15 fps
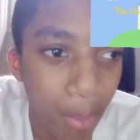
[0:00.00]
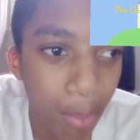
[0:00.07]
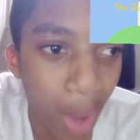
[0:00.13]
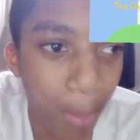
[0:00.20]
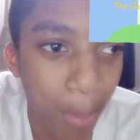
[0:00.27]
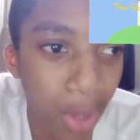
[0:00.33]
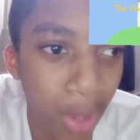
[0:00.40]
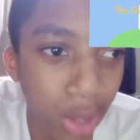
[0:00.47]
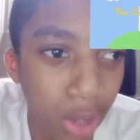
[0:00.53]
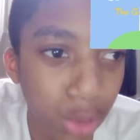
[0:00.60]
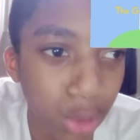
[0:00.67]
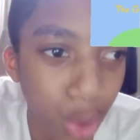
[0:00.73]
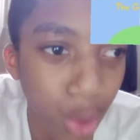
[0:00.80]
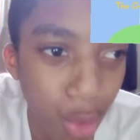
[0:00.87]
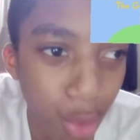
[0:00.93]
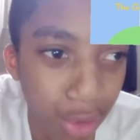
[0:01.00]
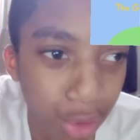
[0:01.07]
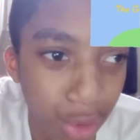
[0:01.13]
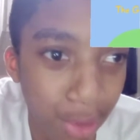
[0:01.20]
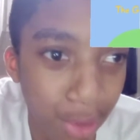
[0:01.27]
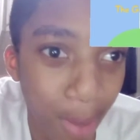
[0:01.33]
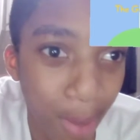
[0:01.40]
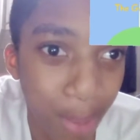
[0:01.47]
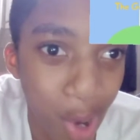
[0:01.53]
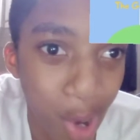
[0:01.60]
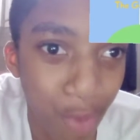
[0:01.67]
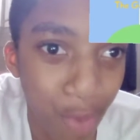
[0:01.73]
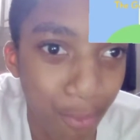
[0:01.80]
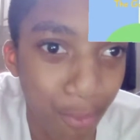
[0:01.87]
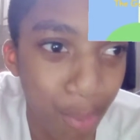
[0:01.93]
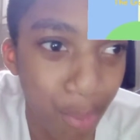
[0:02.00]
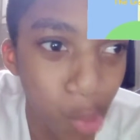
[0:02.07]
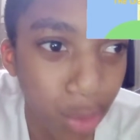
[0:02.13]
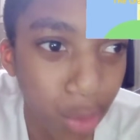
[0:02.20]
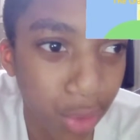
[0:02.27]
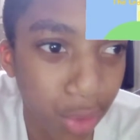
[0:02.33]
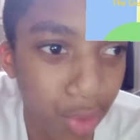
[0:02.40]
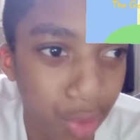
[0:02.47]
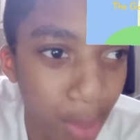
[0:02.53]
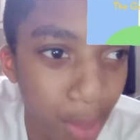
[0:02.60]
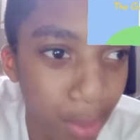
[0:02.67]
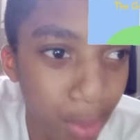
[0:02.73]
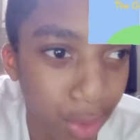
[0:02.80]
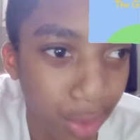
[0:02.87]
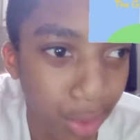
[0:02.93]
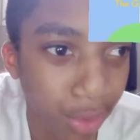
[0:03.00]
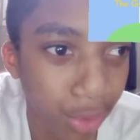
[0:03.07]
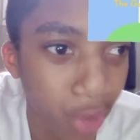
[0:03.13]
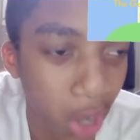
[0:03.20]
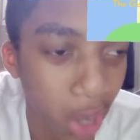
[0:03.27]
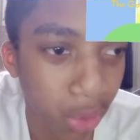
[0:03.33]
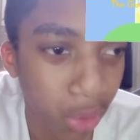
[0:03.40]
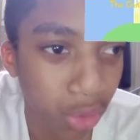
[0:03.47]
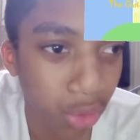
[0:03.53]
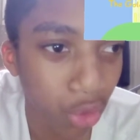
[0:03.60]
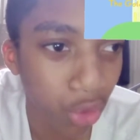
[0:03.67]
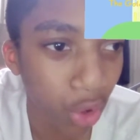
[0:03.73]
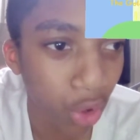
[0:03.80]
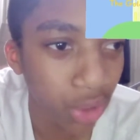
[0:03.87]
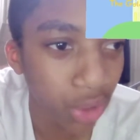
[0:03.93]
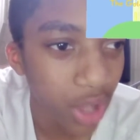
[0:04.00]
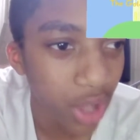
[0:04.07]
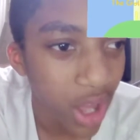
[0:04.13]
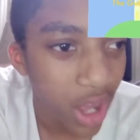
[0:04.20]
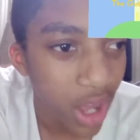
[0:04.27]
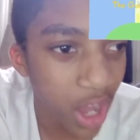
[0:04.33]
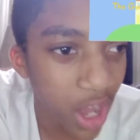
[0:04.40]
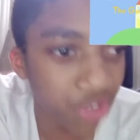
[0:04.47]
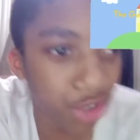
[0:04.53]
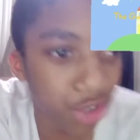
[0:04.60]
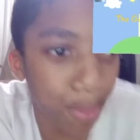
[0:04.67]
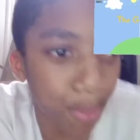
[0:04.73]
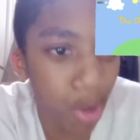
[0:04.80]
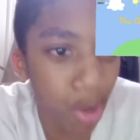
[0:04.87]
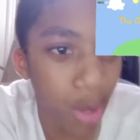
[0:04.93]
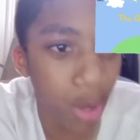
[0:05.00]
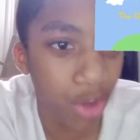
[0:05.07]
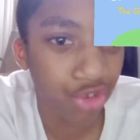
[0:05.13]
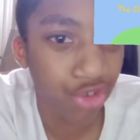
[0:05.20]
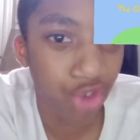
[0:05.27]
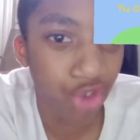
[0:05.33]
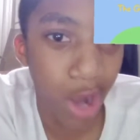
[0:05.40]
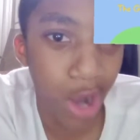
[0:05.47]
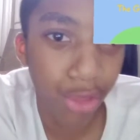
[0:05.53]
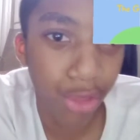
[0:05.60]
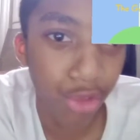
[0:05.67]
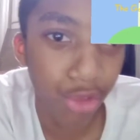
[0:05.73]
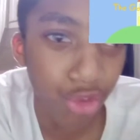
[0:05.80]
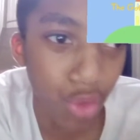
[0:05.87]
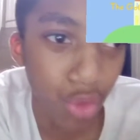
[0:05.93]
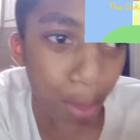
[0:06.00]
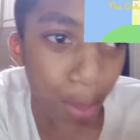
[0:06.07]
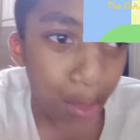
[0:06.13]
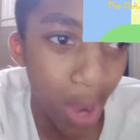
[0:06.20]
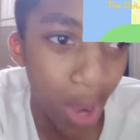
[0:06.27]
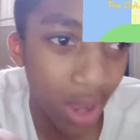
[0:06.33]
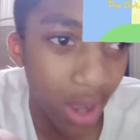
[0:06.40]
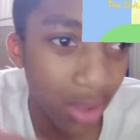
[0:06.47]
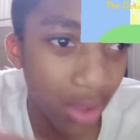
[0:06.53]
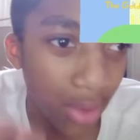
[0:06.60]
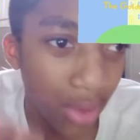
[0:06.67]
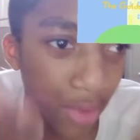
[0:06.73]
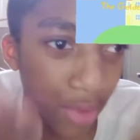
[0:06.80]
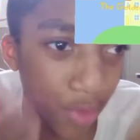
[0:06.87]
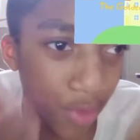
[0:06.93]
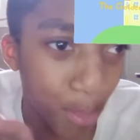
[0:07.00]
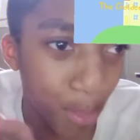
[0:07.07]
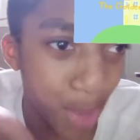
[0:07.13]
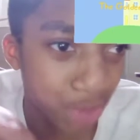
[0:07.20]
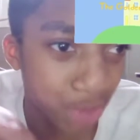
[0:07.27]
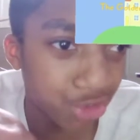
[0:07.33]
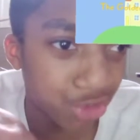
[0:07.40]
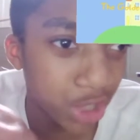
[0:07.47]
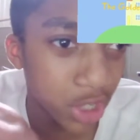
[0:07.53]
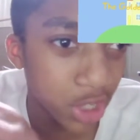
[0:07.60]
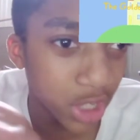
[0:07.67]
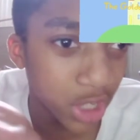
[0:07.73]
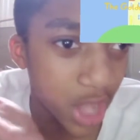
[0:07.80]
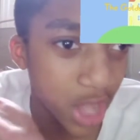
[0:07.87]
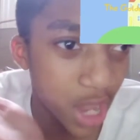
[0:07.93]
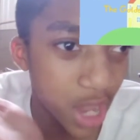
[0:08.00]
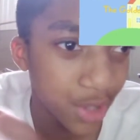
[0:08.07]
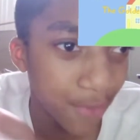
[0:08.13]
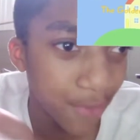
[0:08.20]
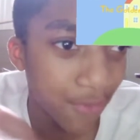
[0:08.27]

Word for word: Peppa loses a pair of boots that Mrs. Duck stole, and she pretty much tries to do the best the best she could can to